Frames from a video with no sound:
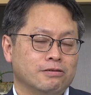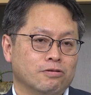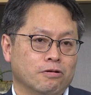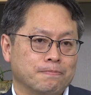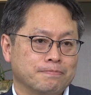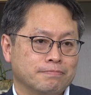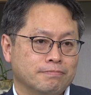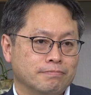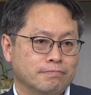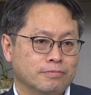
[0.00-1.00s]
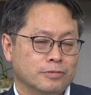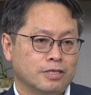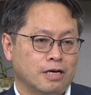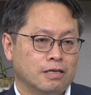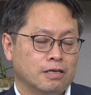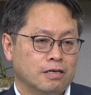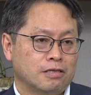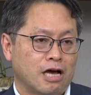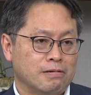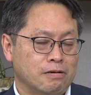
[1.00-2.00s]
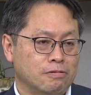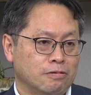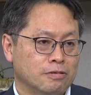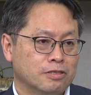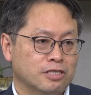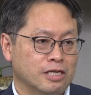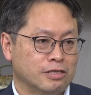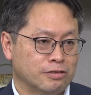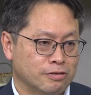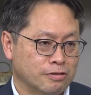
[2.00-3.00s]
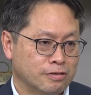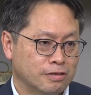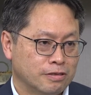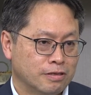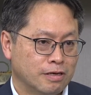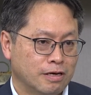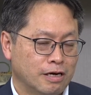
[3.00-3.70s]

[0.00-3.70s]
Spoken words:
like France, Hungary, or Germany.